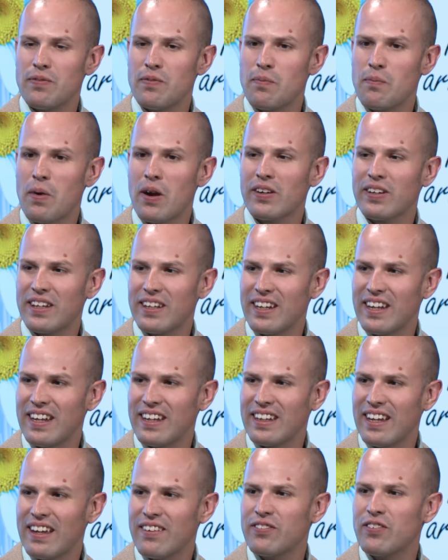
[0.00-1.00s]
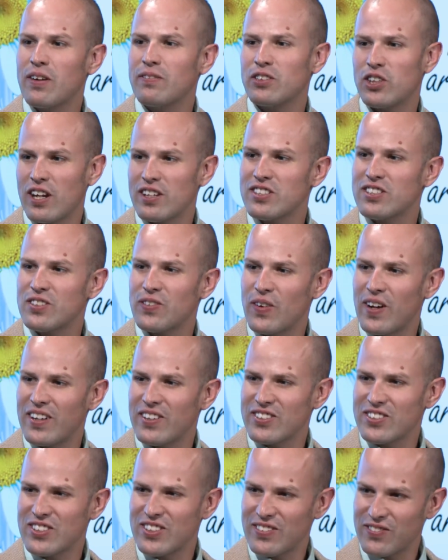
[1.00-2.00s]
marketing from Johnson
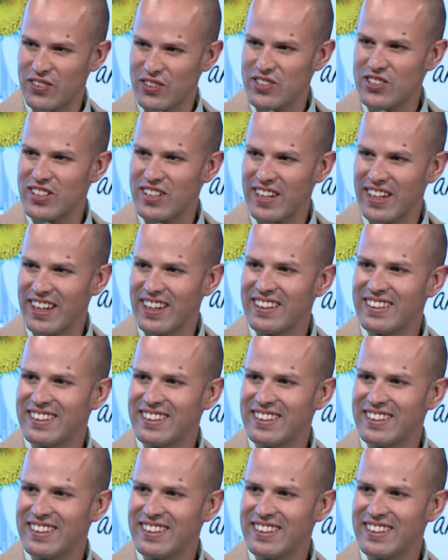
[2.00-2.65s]
Wales University.